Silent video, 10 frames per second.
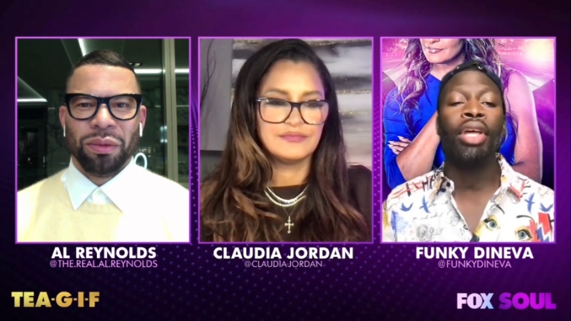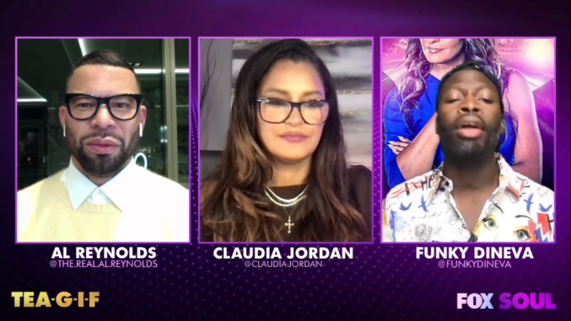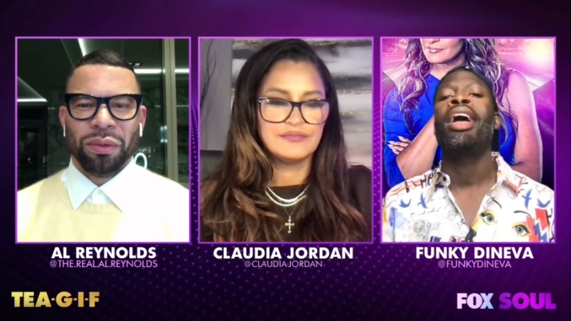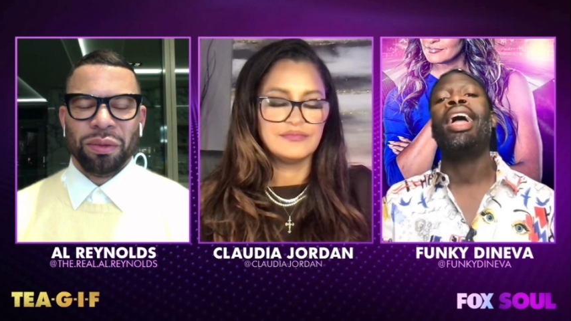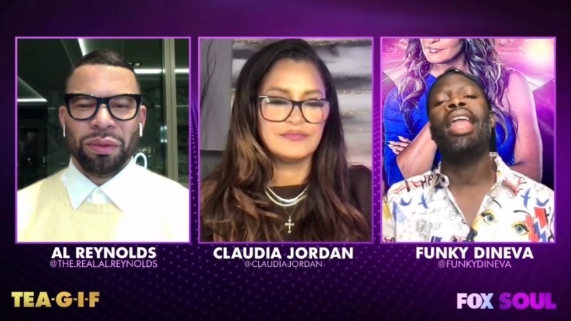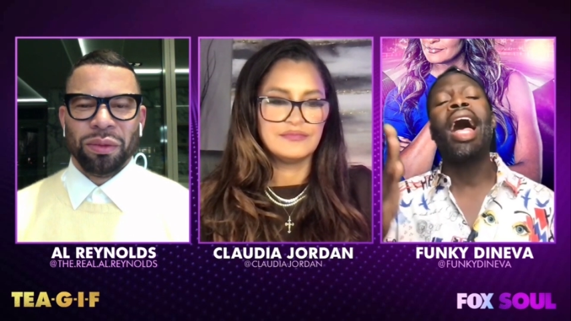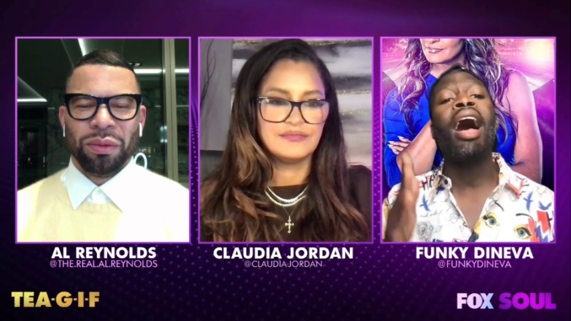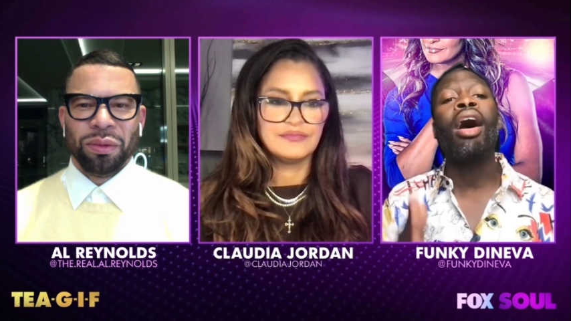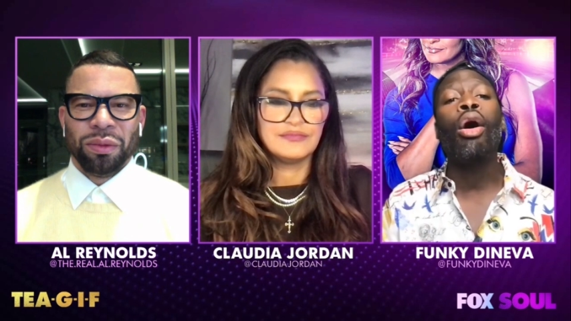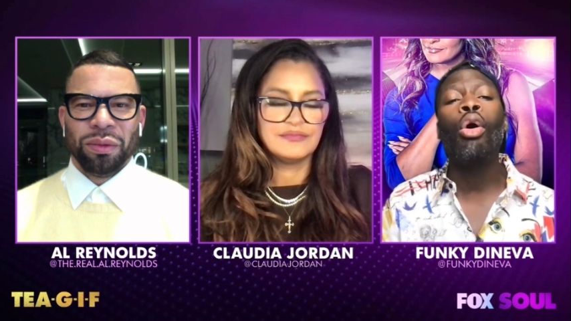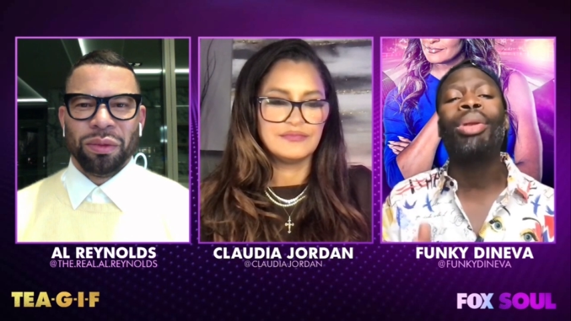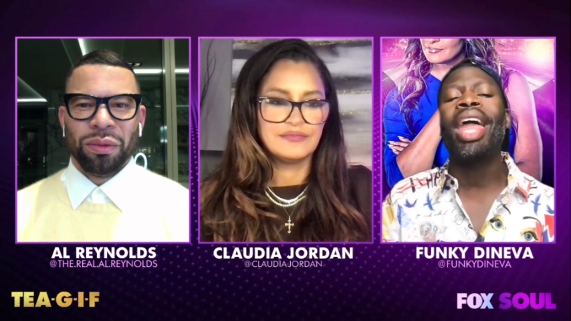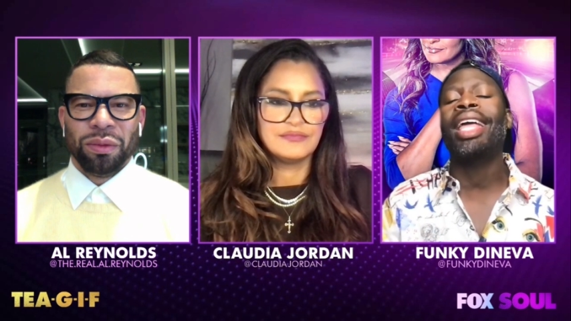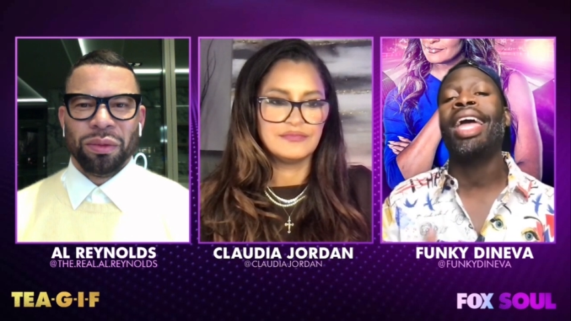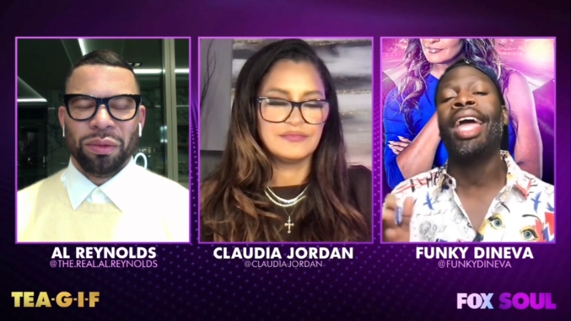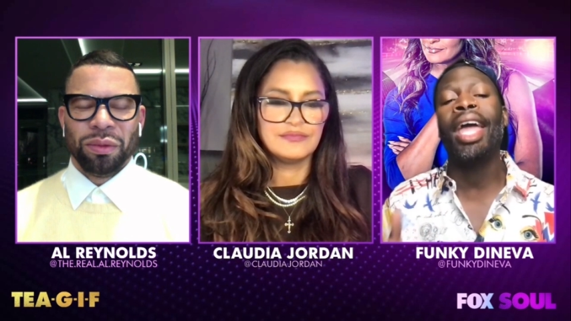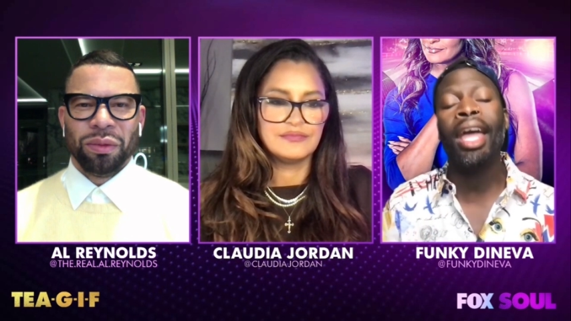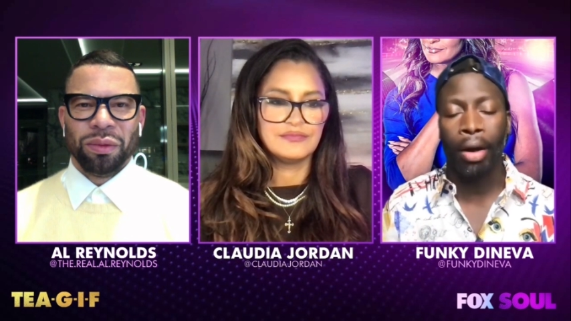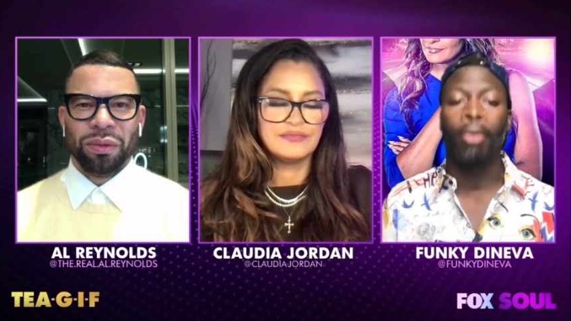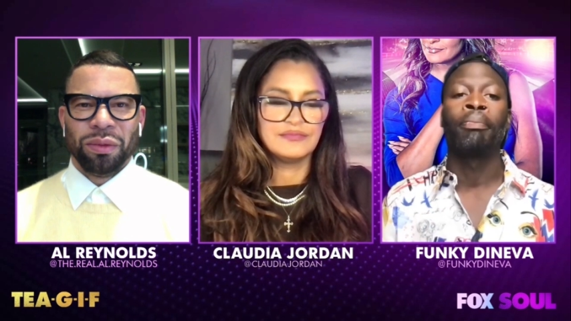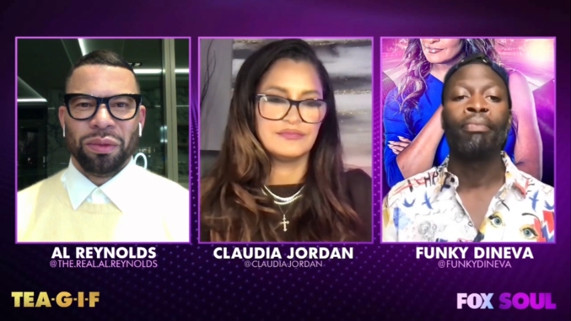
Speaker 1: And I hope like hell